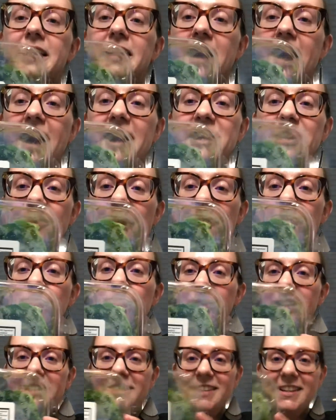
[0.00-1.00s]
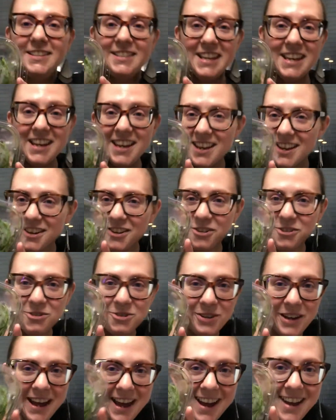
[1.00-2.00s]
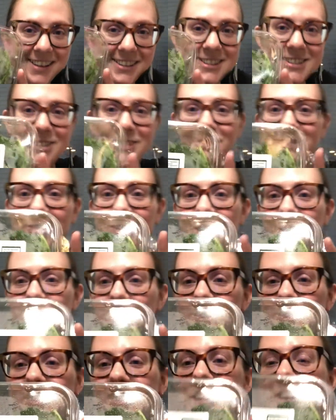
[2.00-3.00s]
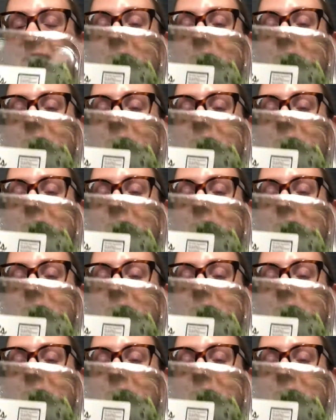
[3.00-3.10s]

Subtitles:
I know everybody says, ew, kale is gross,